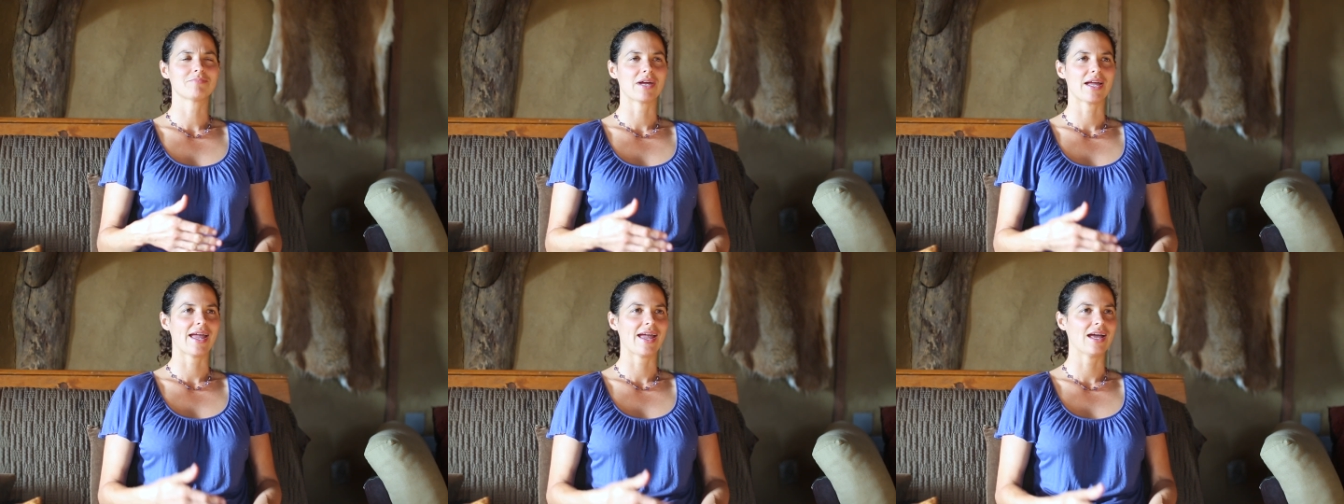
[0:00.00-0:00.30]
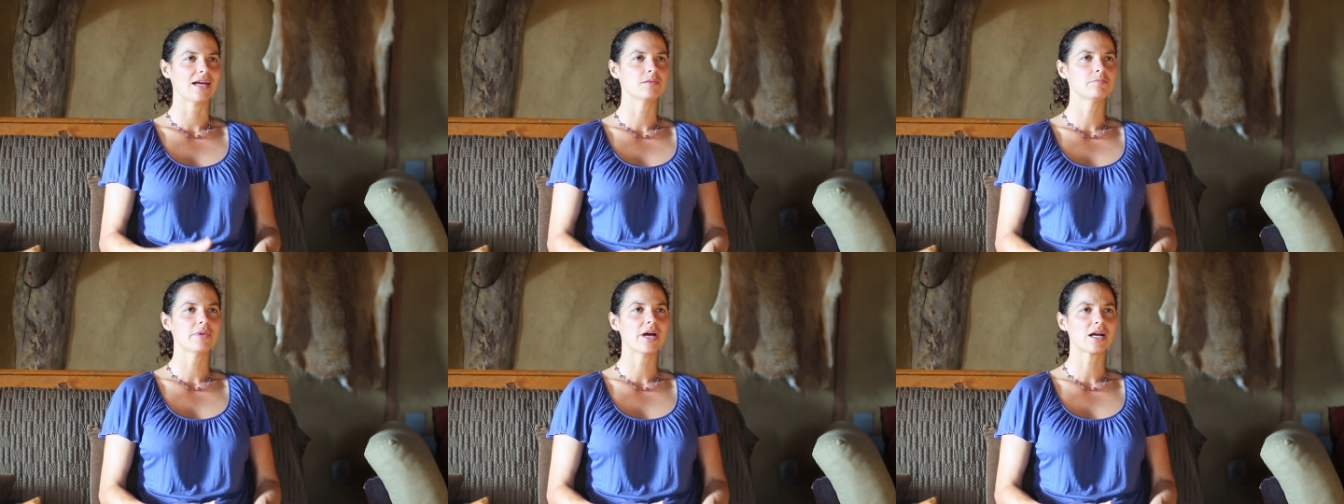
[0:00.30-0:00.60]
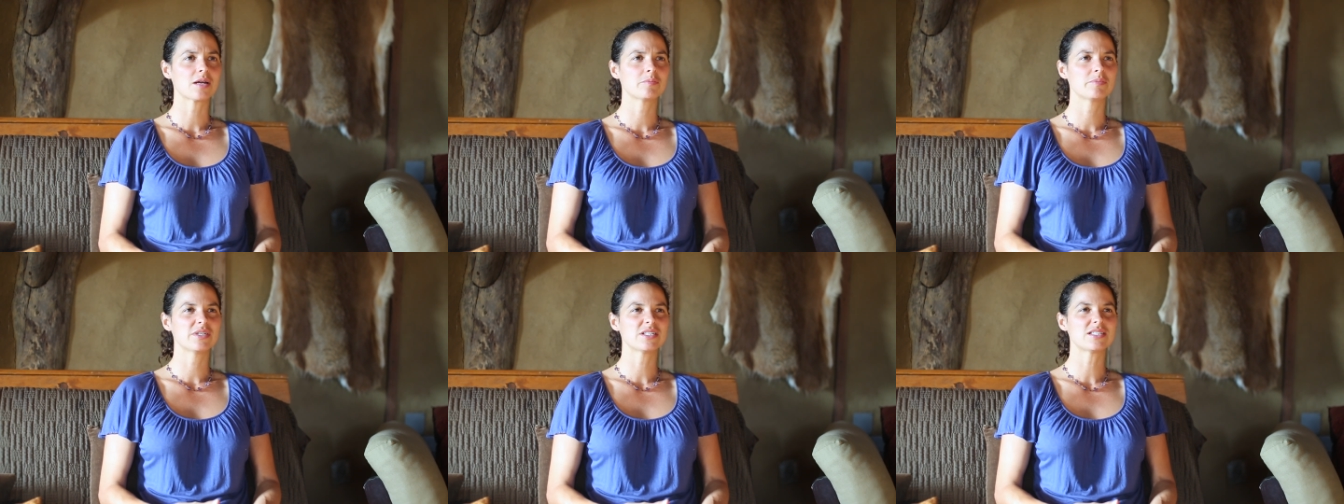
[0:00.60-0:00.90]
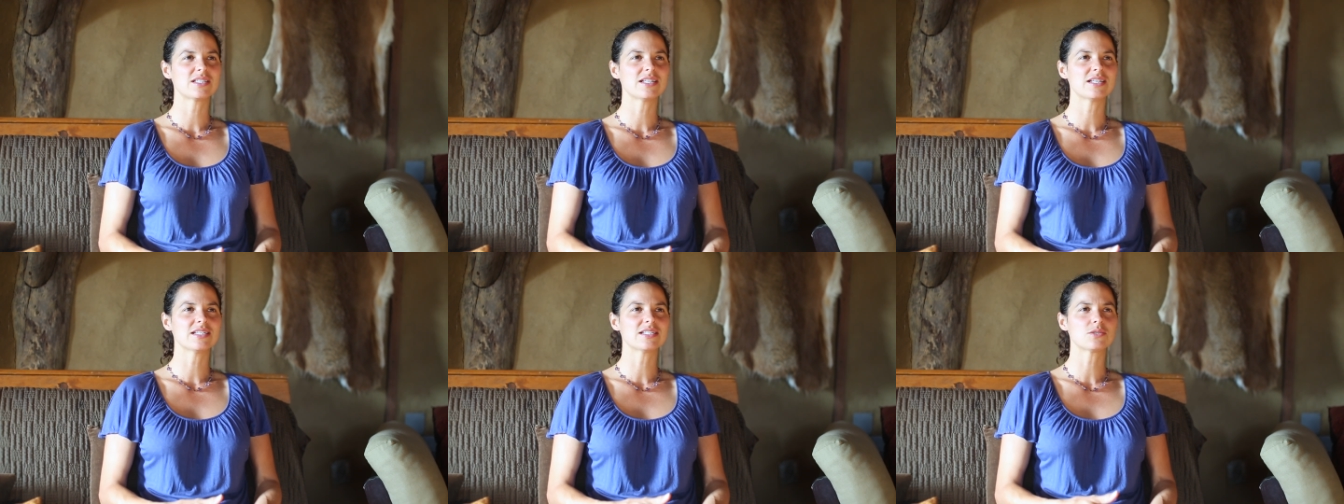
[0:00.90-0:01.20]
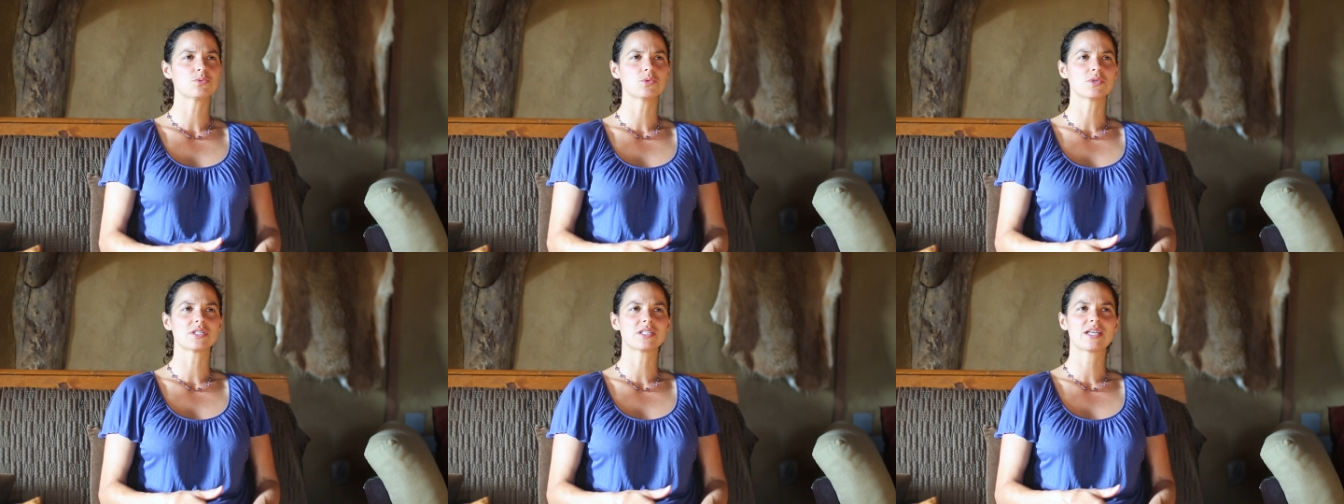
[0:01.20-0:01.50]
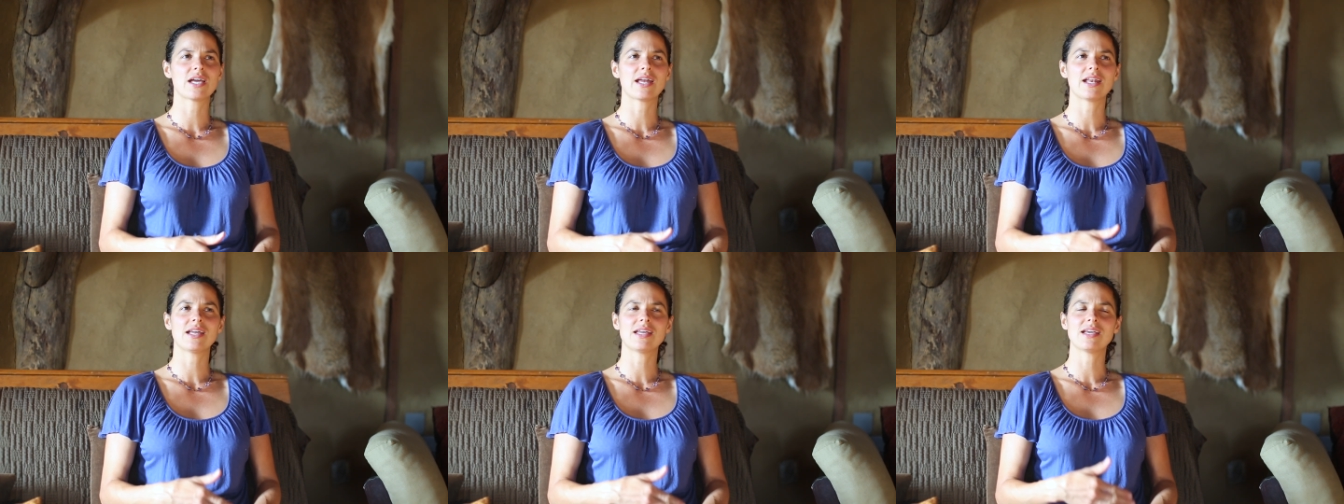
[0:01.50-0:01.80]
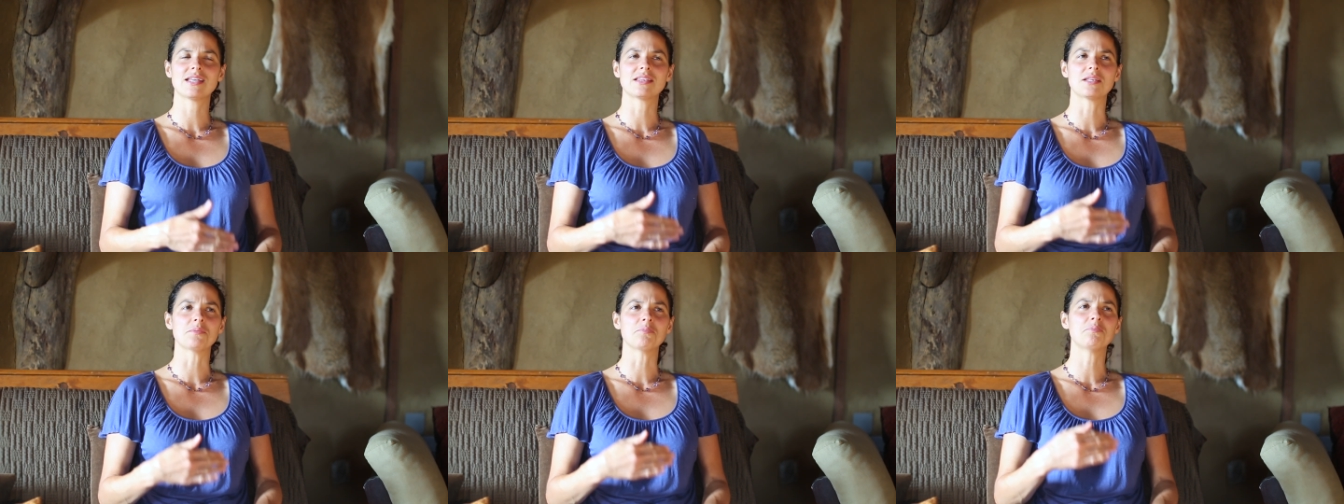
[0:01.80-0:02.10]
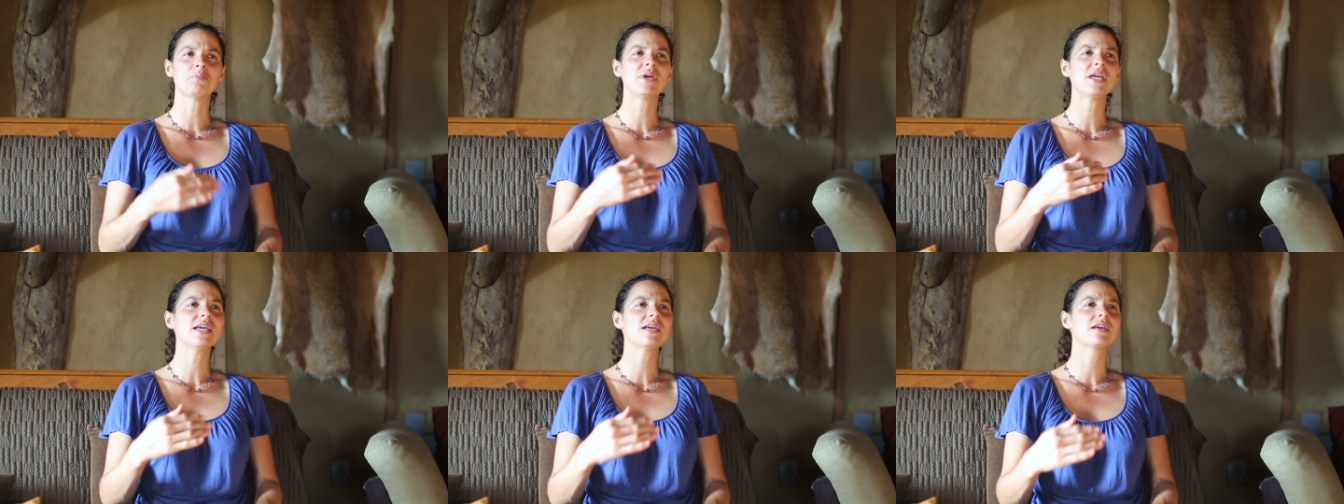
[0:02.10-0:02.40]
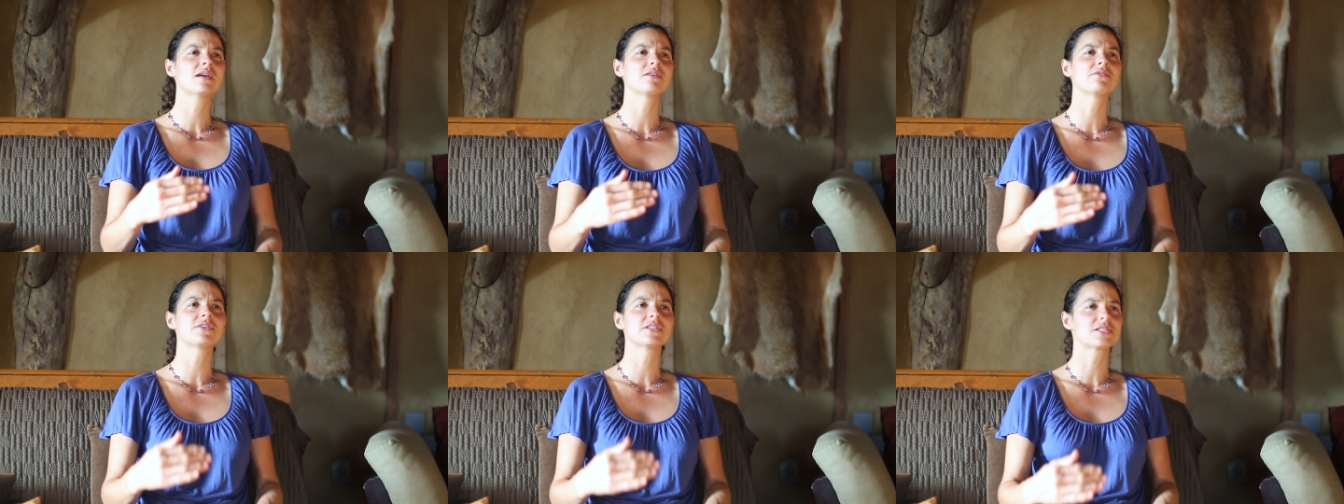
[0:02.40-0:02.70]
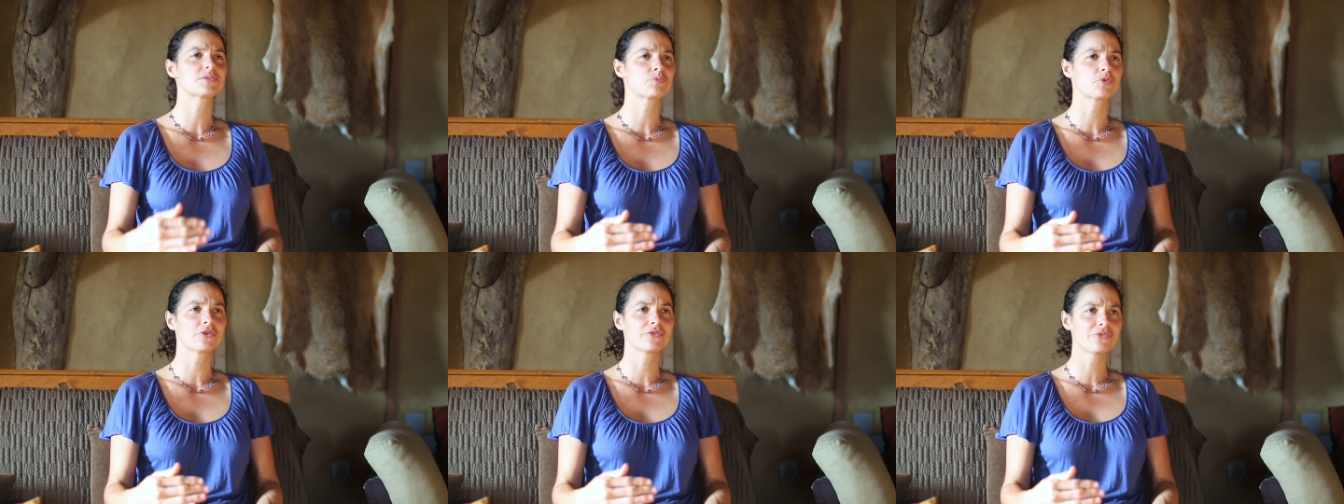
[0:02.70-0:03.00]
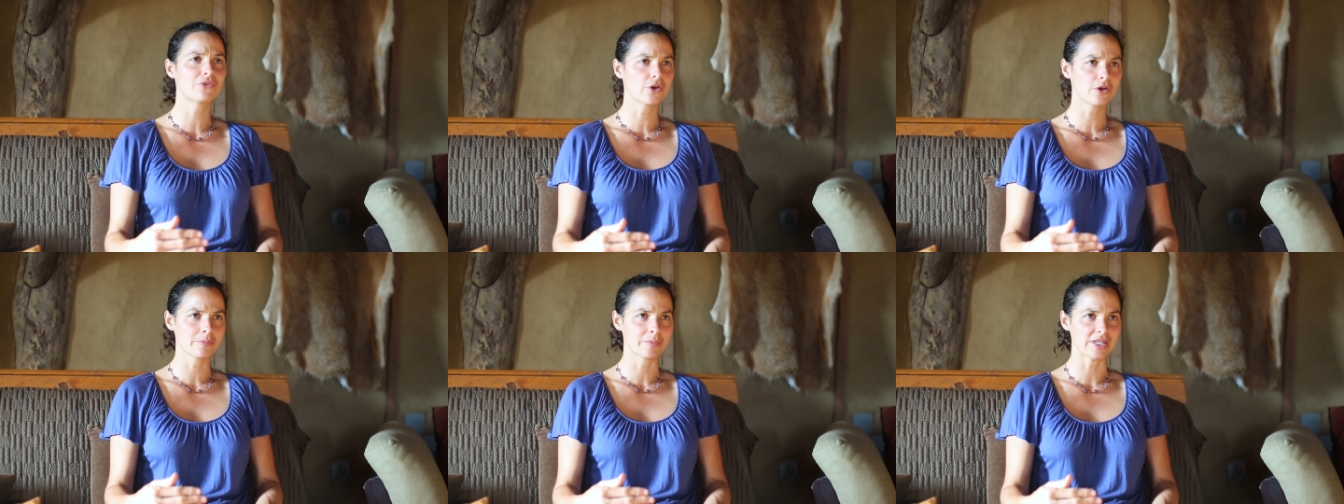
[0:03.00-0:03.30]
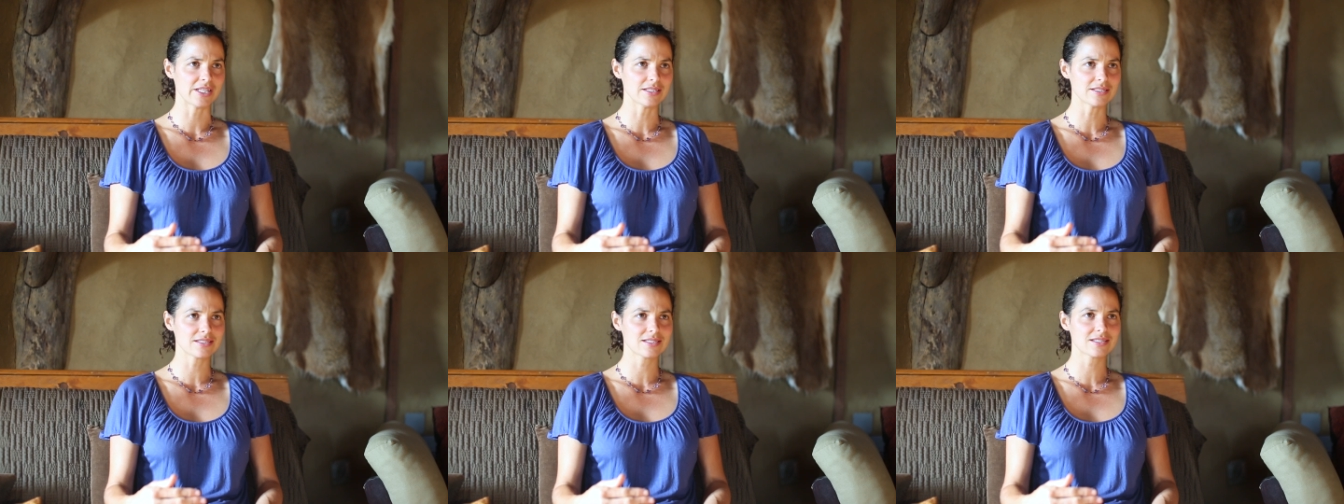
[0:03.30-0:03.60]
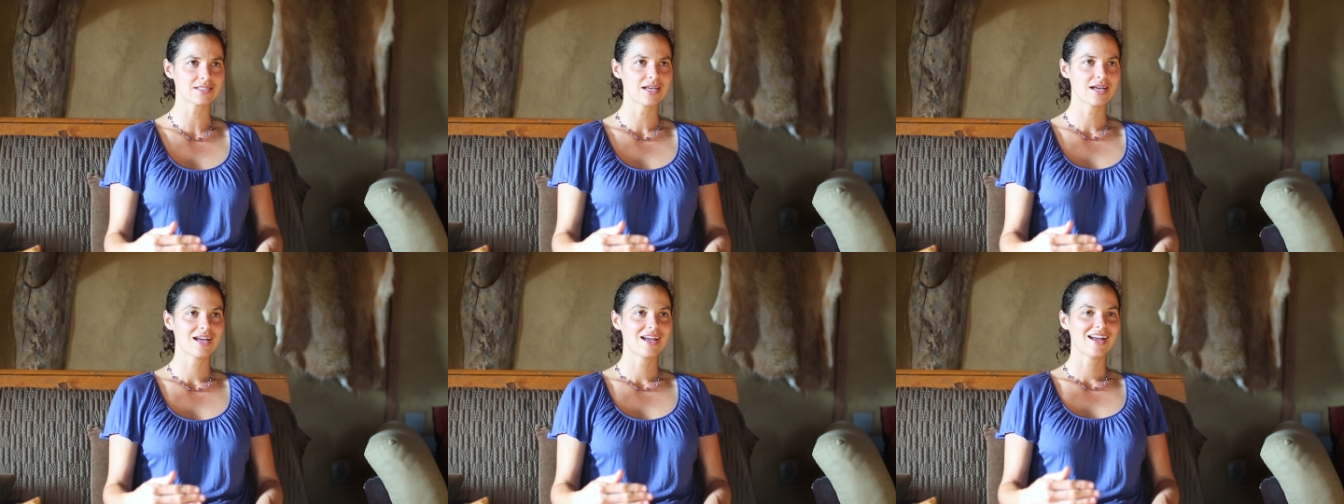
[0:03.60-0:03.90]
my handbag business was getting at the peak of its performance.